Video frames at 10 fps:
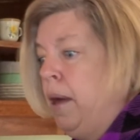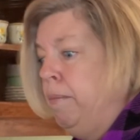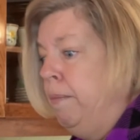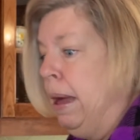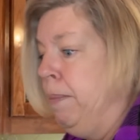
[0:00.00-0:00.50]

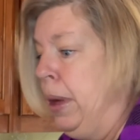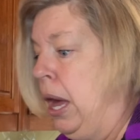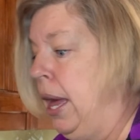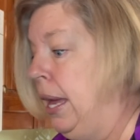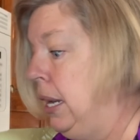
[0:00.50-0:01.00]
my
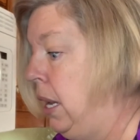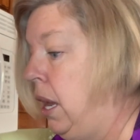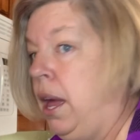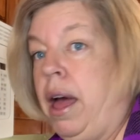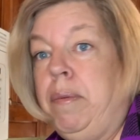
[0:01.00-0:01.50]
pot,
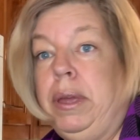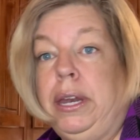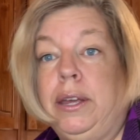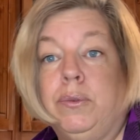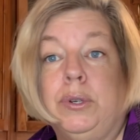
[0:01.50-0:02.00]
I
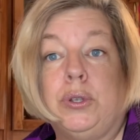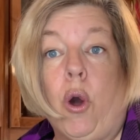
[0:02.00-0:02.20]
mean, it was